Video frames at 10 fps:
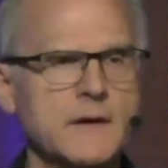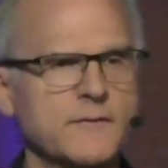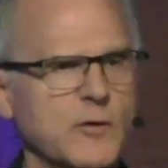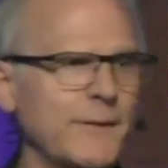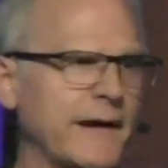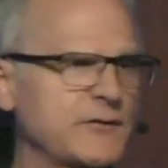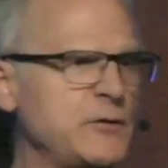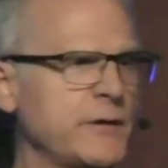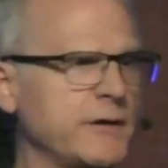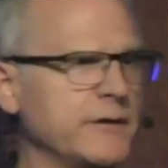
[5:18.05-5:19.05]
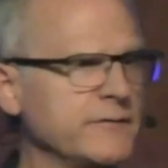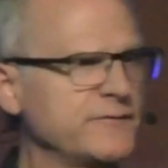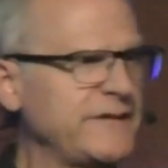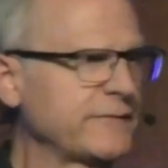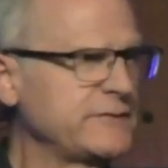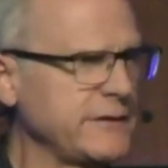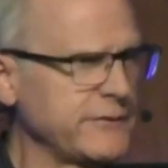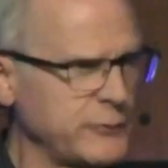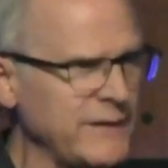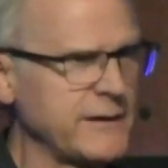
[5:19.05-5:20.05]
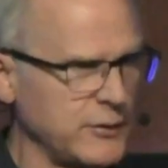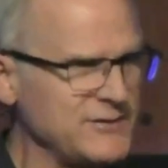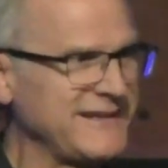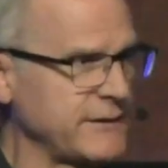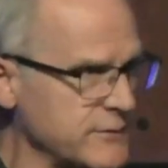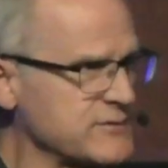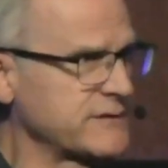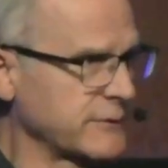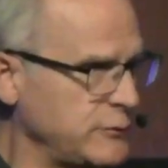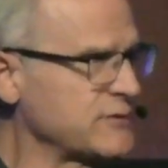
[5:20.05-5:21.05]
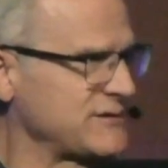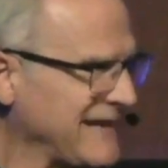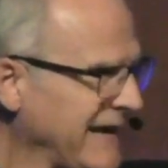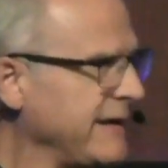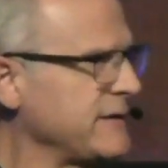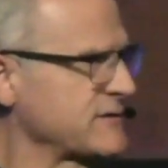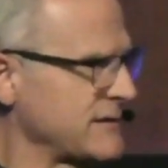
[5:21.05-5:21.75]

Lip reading: for about 250, 300 years. The Crusades